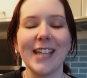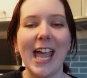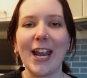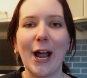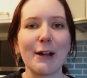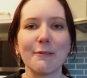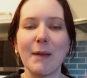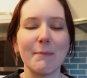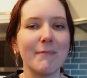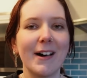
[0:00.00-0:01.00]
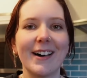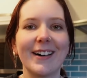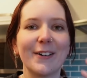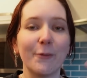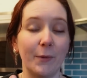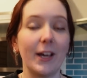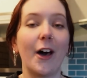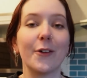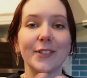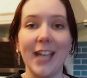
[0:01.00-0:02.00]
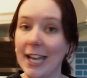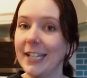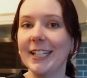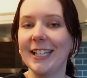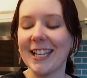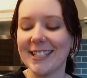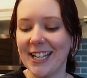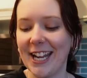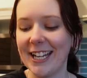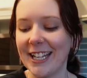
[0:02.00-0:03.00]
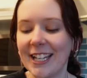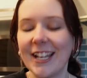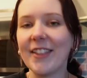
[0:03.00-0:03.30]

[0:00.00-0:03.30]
and I remember when I was editing yesterday